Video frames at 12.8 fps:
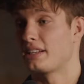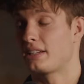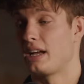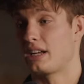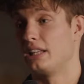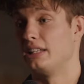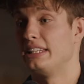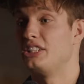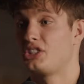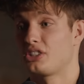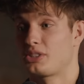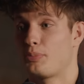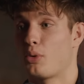a
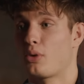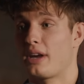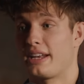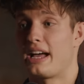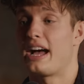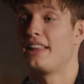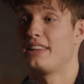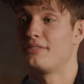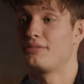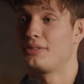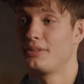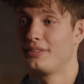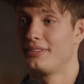collegiate sport at a high
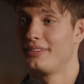level?